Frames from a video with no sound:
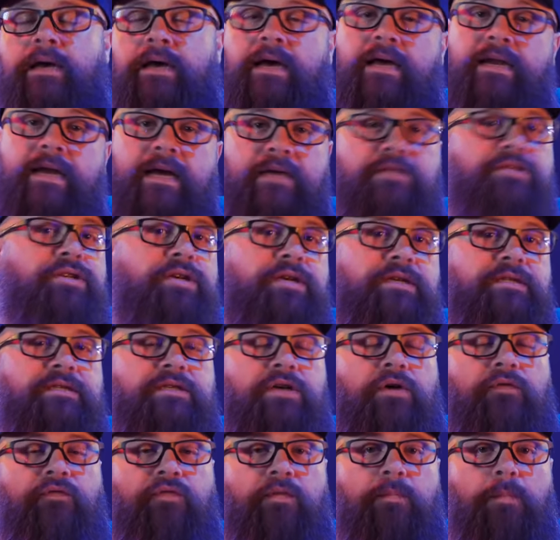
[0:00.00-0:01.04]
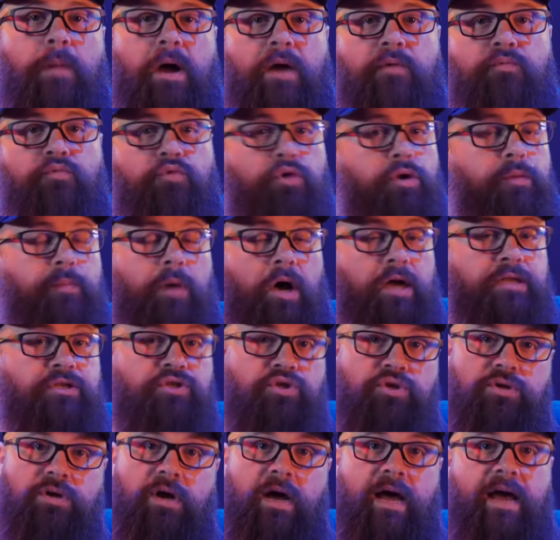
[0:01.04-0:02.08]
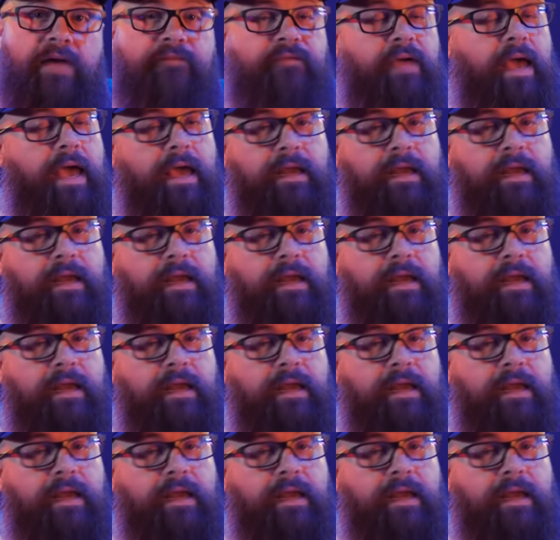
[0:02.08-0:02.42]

And as you can tell from my room, I do not have